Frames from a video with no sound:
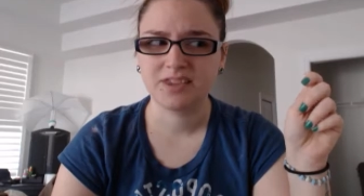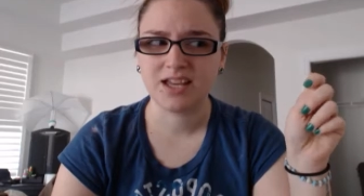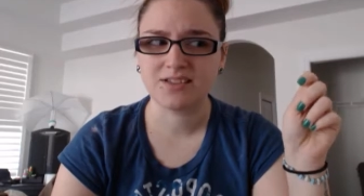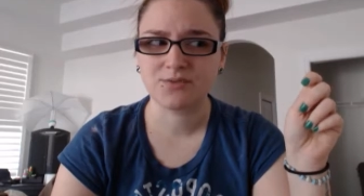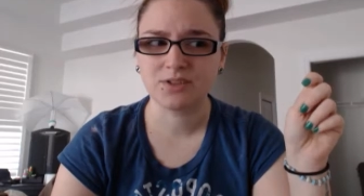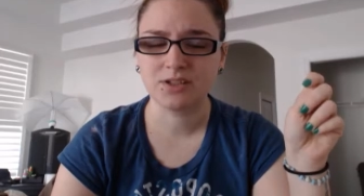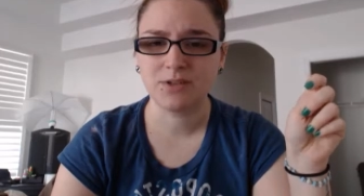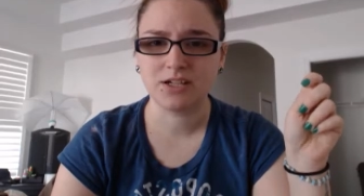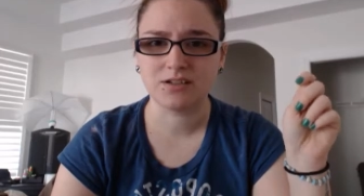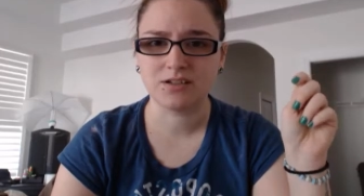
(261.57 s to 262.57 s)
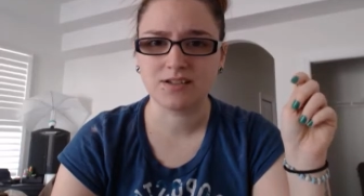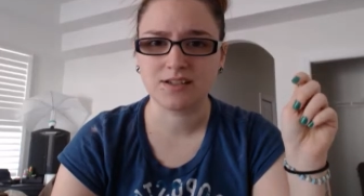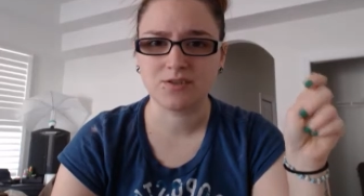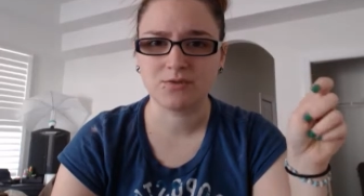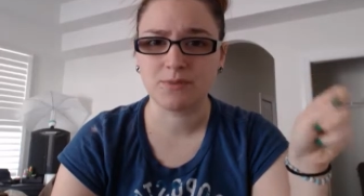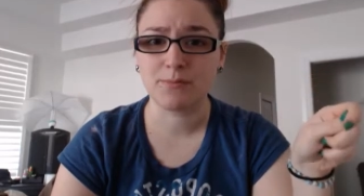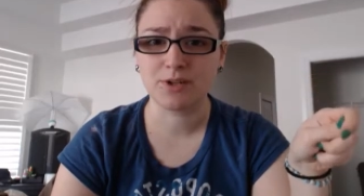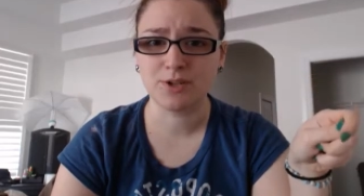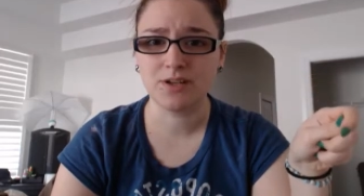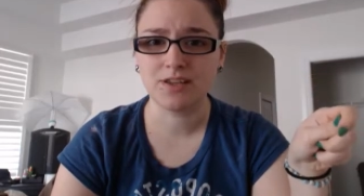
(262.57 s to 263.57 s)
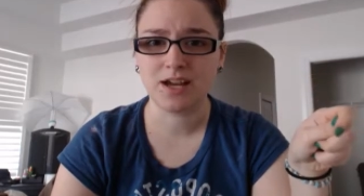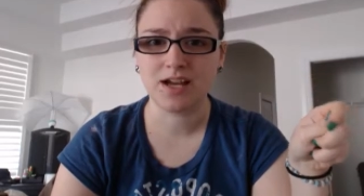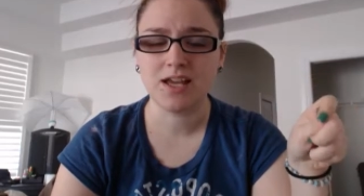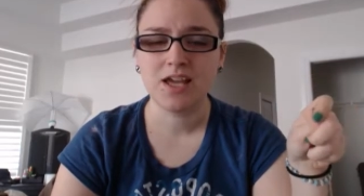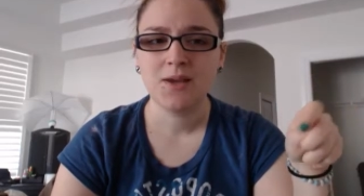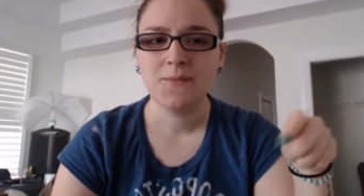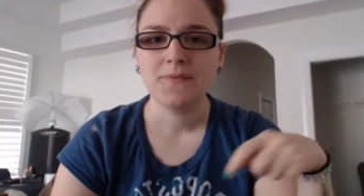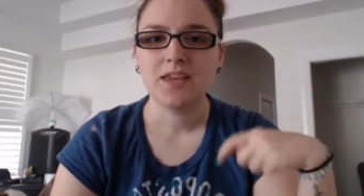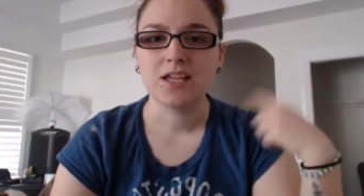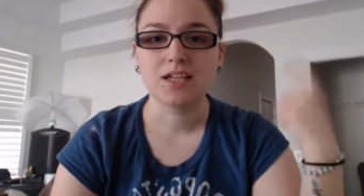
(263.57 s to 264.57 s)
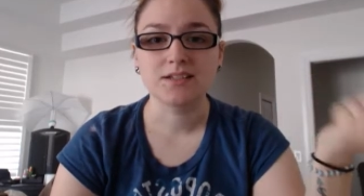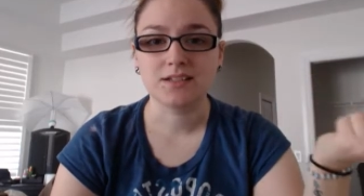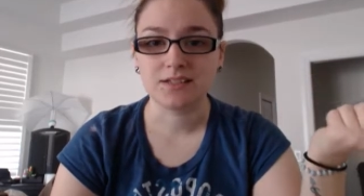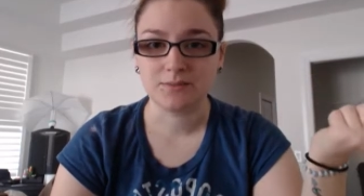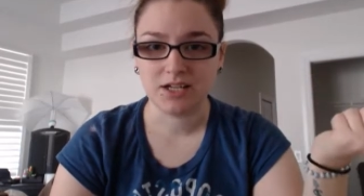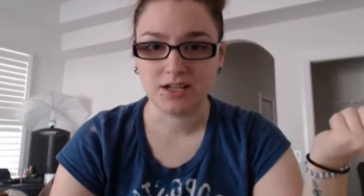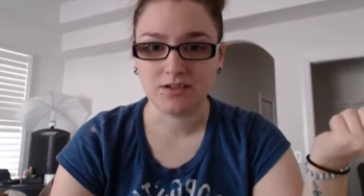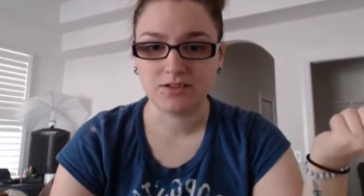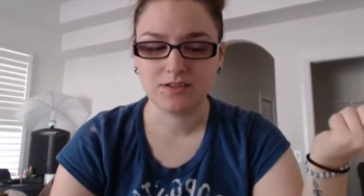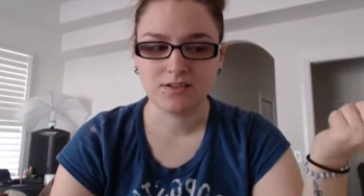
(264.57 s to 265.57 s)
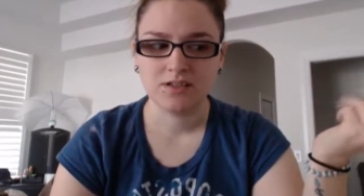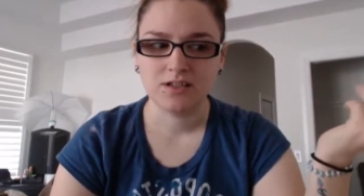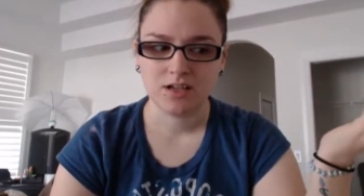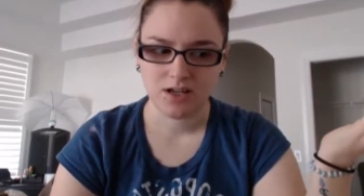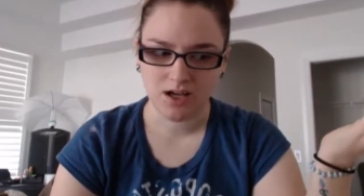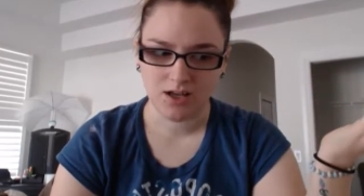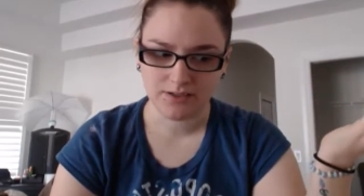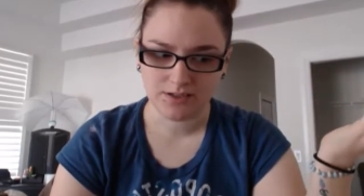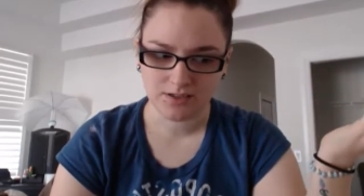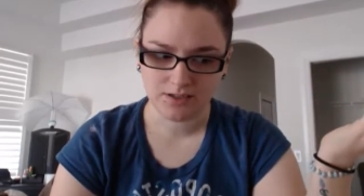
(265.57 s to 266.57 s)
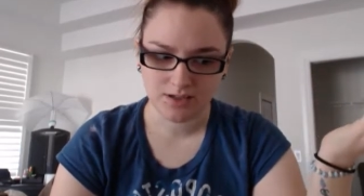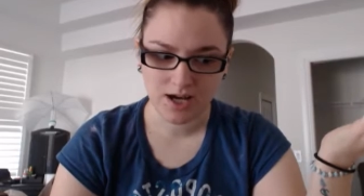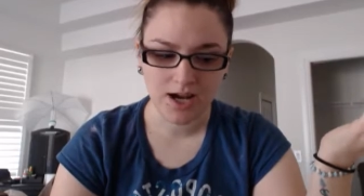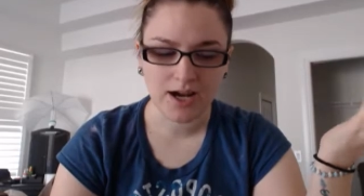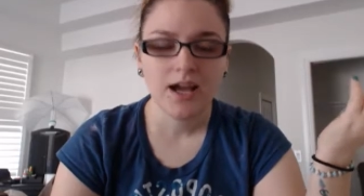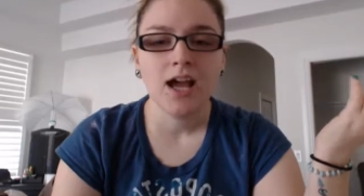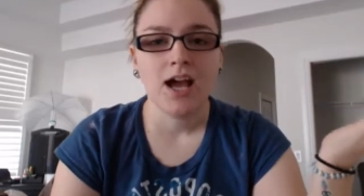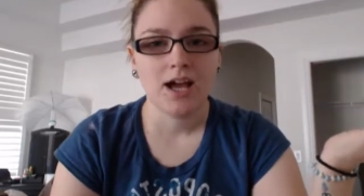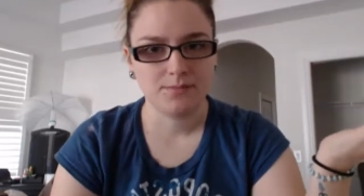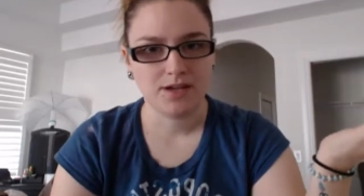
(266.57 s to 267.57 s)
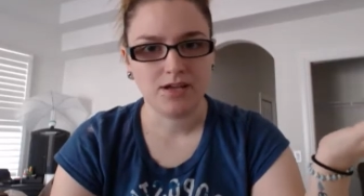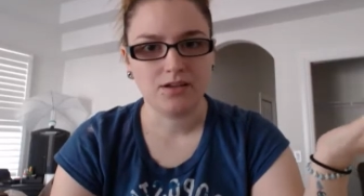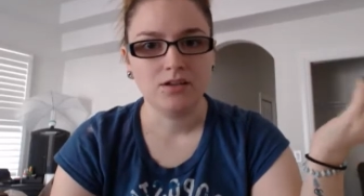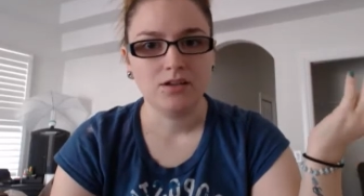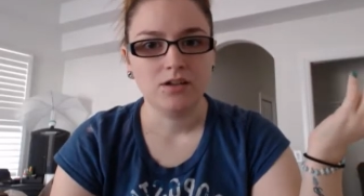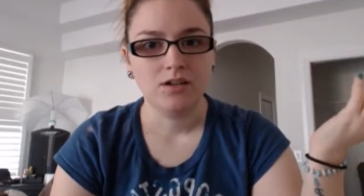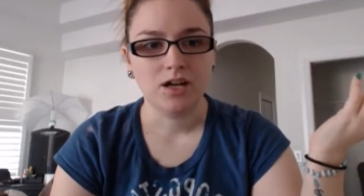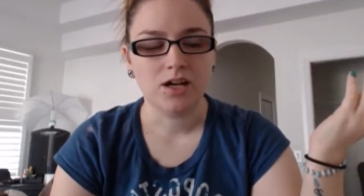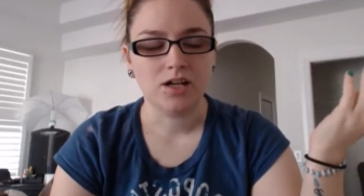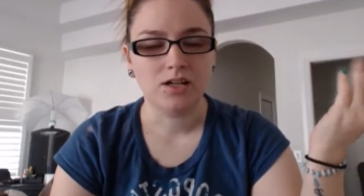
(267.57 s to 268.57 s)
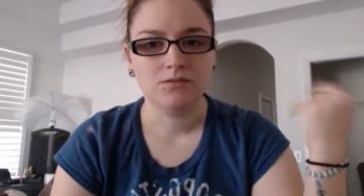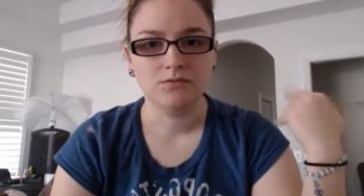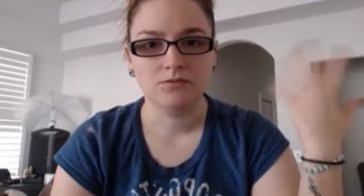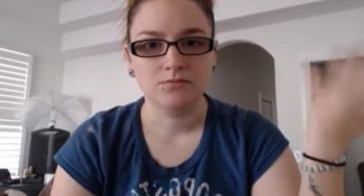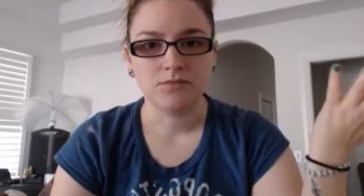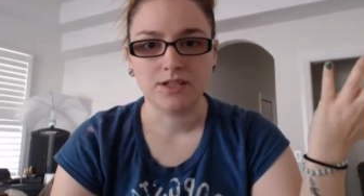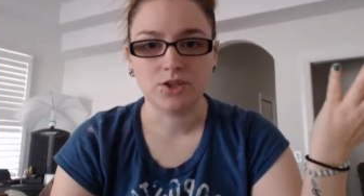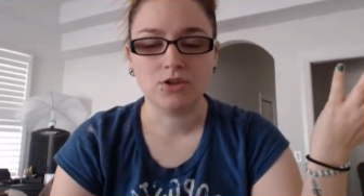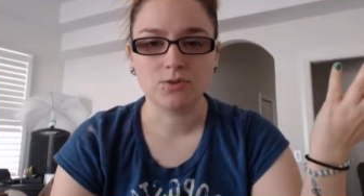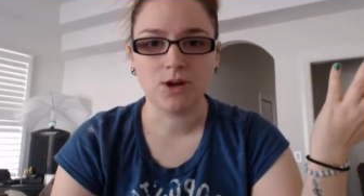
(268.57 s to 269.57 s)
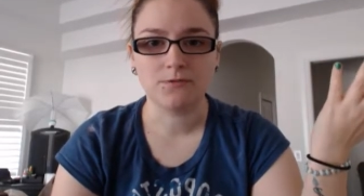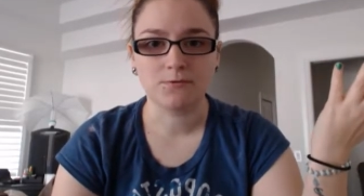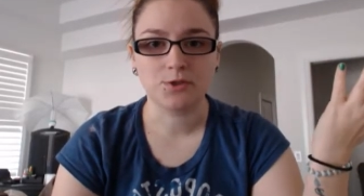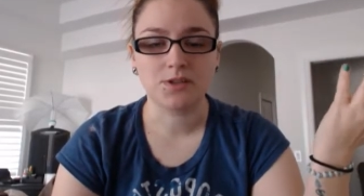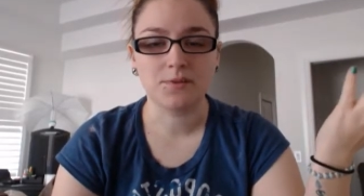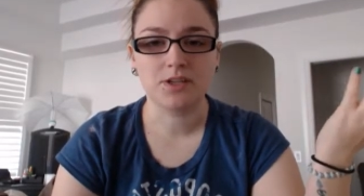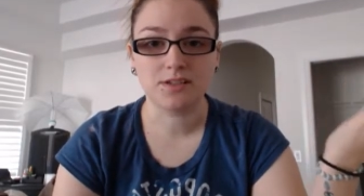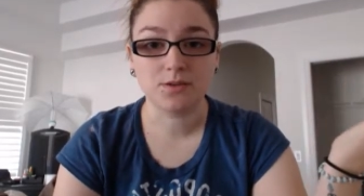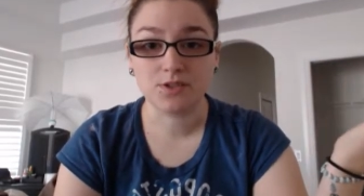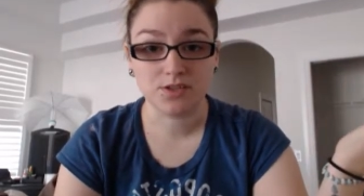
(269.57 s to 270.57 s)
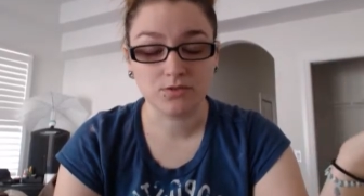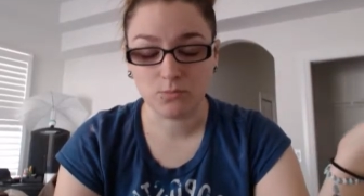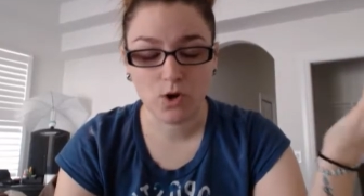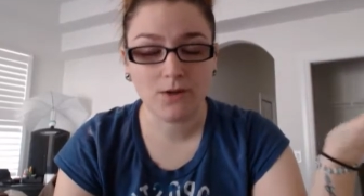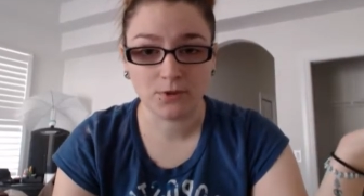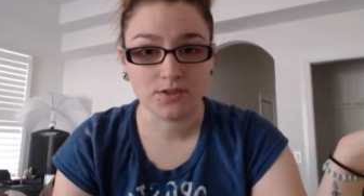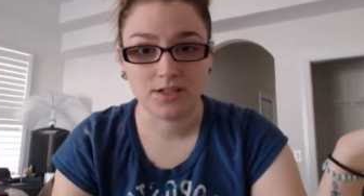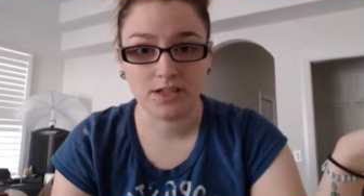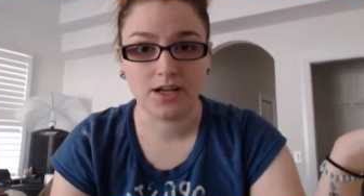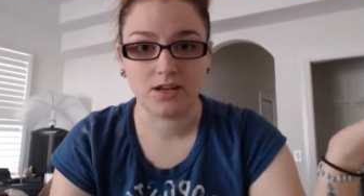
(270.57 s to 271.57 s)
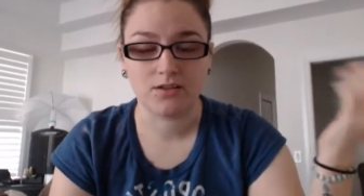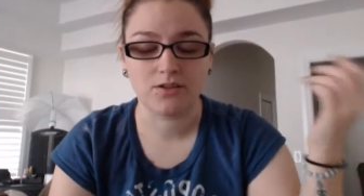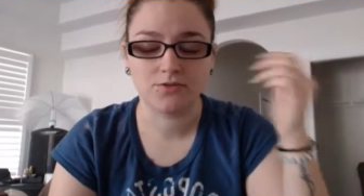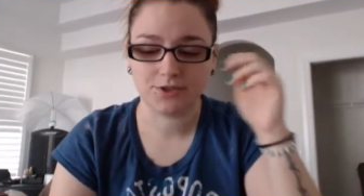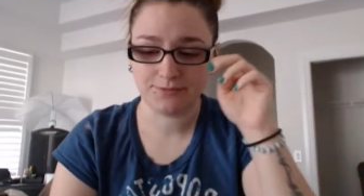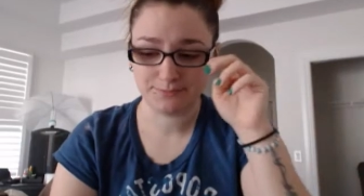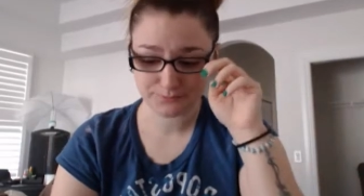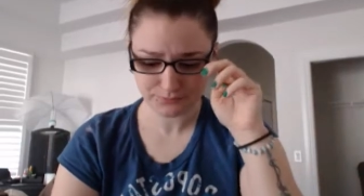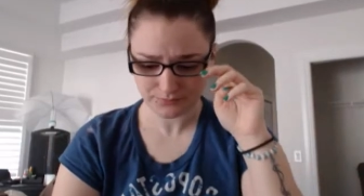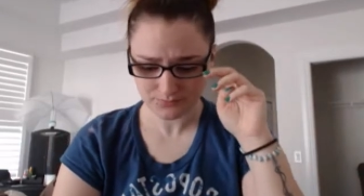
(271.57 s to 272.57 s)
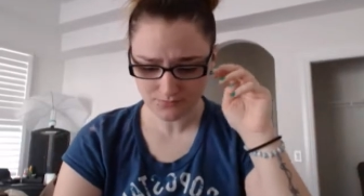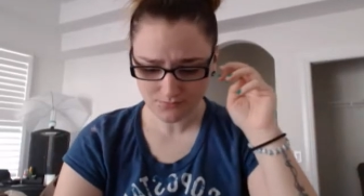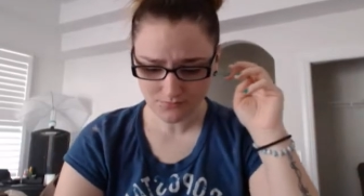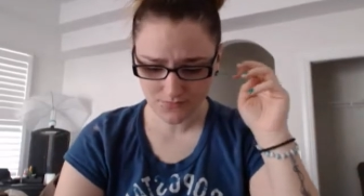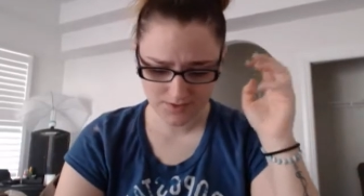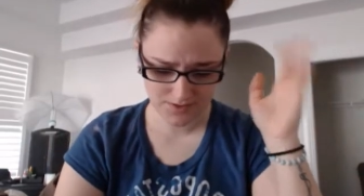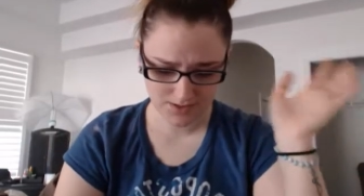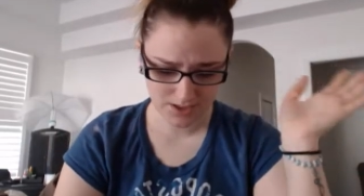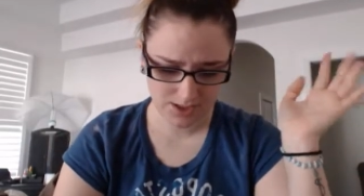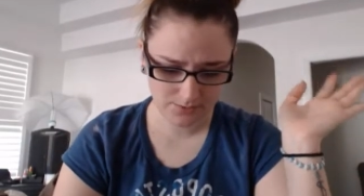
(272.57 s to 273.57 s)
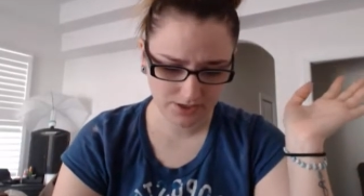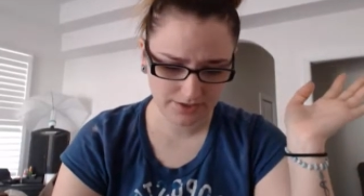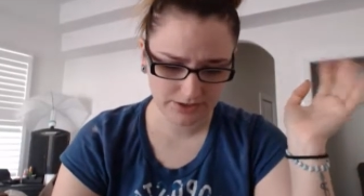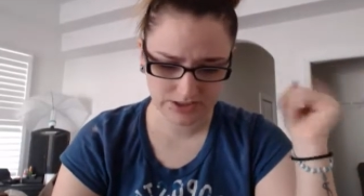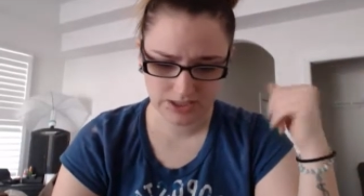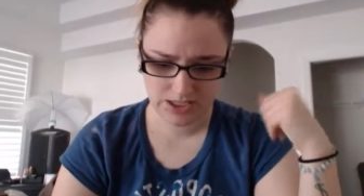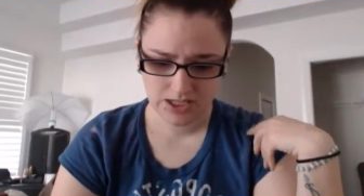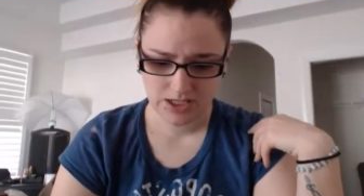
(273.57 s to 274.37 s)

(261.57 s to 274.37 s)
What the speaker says: that's really weird because I don't remember doing that. And then I seen that somebody else, obviously the guy, had made toaster waffles or something because there were still waffles sticking out of the toaster. So I was like, all right, whatever.